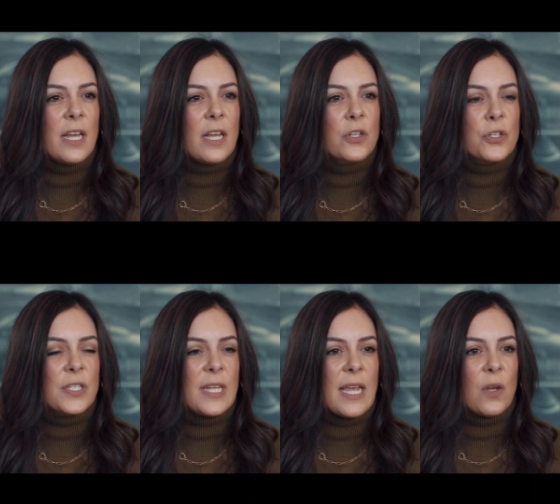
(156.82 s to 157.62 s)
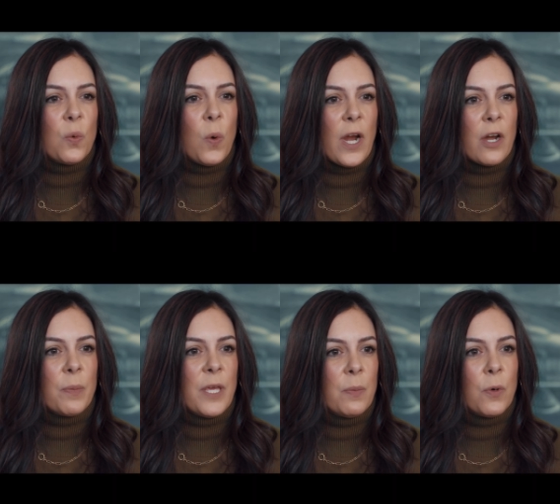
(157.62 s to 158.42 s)
to understand where
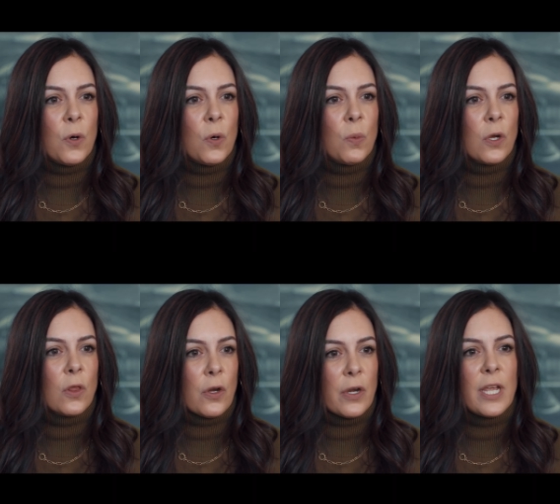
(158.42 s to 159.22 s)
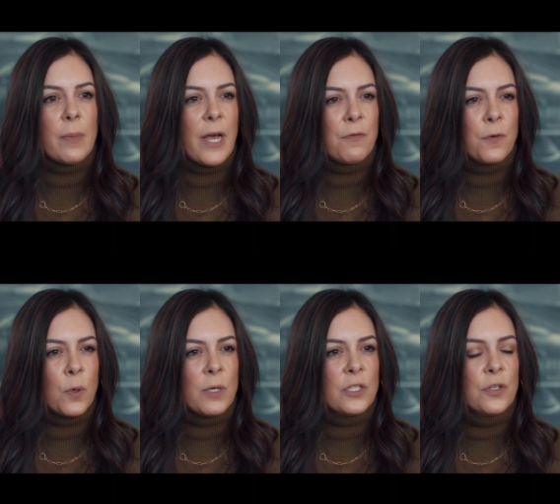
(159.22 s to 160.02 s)
people were learning about
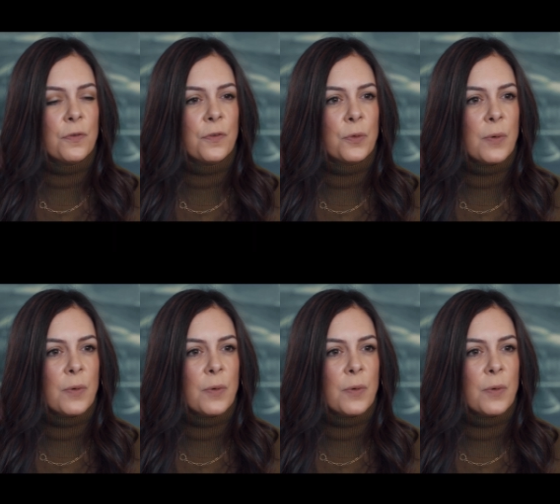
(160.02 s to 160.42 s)
412 Food